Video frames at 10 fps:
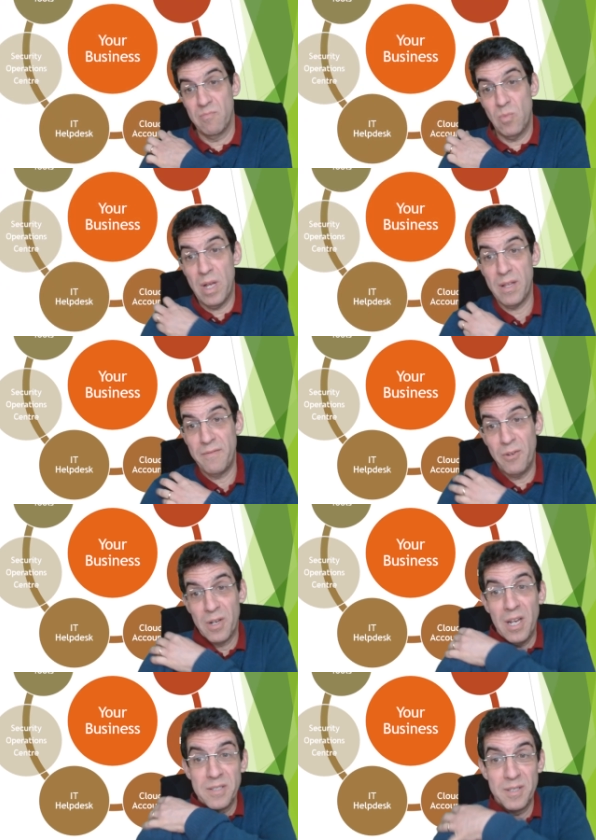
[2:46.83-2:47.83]
Well, if you're a
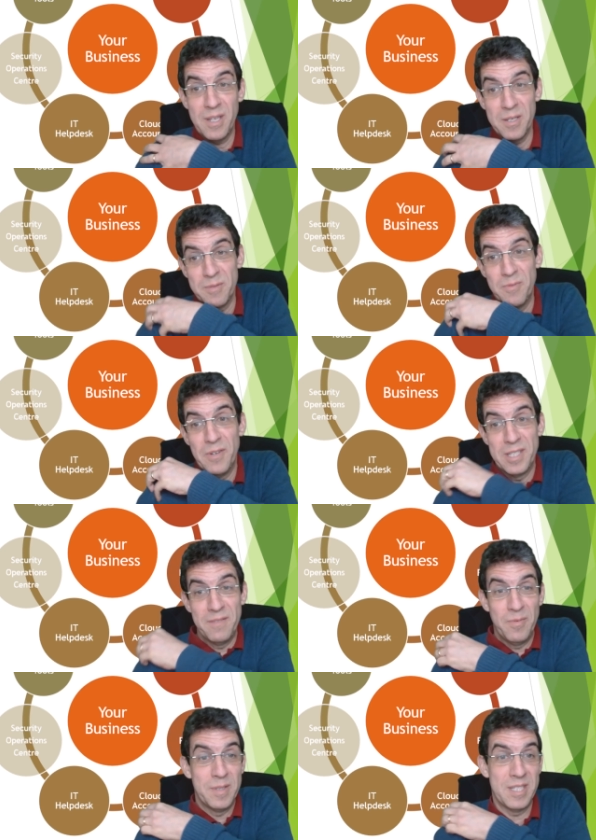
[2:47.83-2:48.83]
customer of
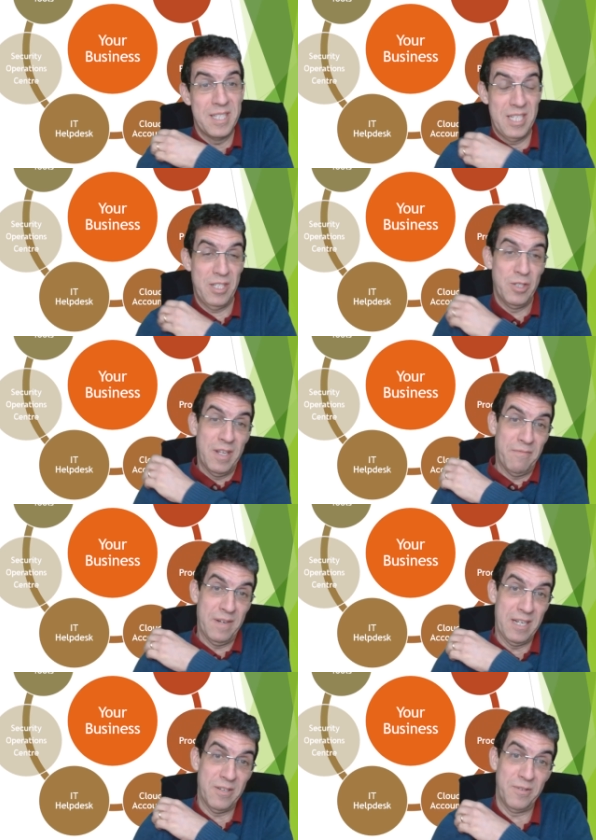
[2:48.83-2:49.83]
IT for Business, you
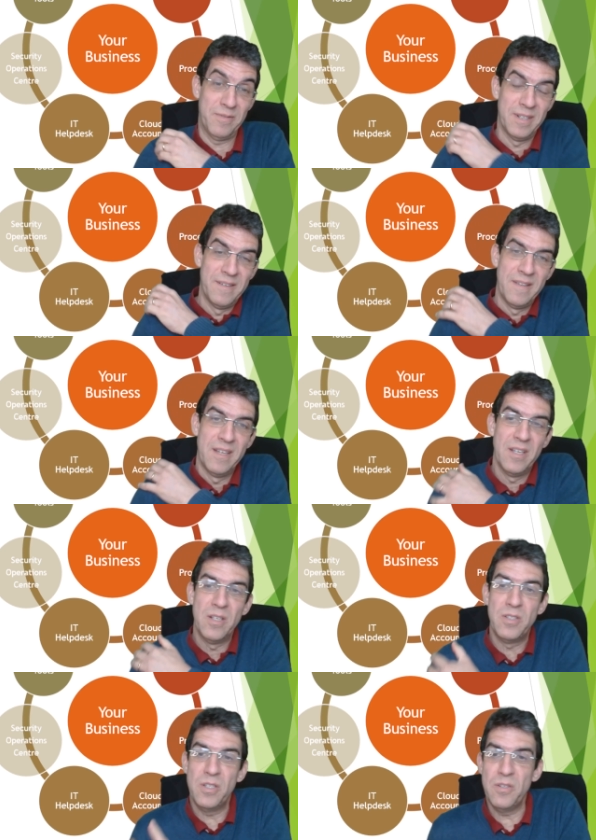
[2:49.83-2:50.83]
definitely do
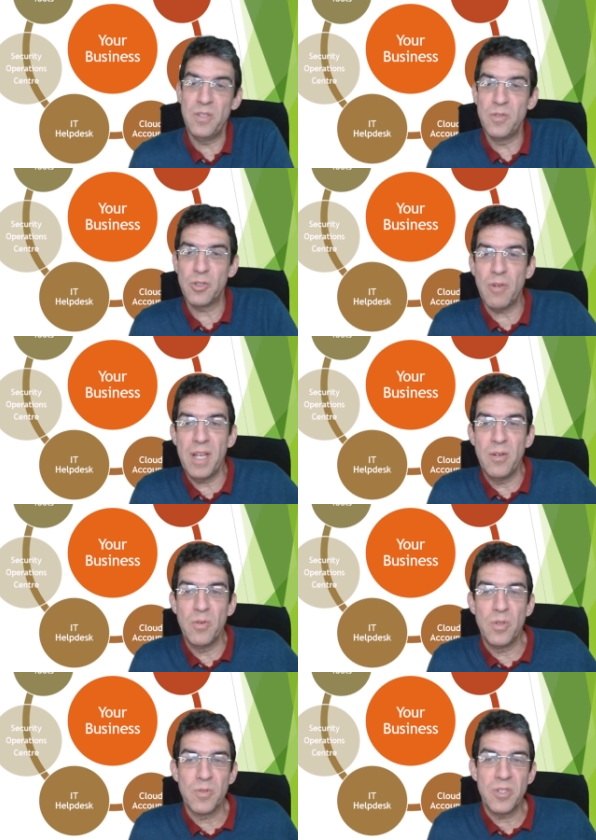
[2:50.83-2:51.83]
do you train
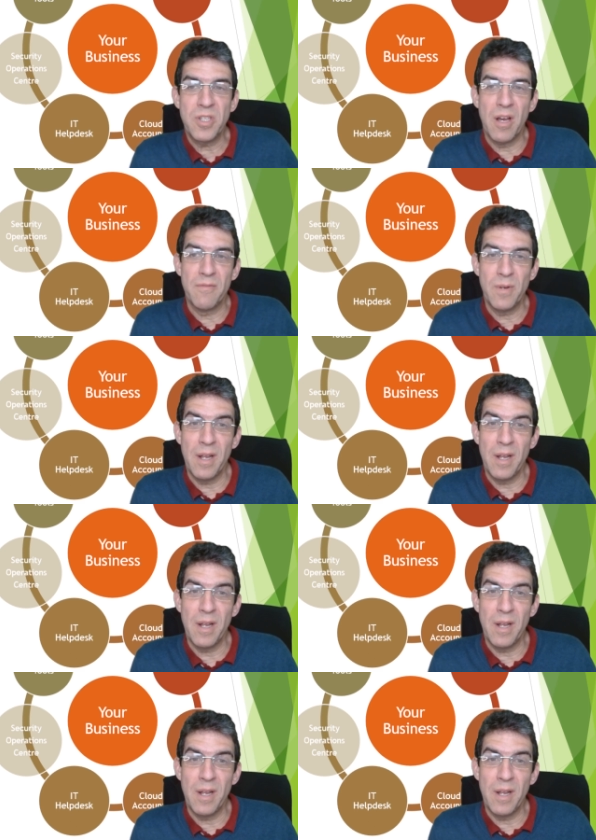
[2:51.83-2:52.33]
all your staff?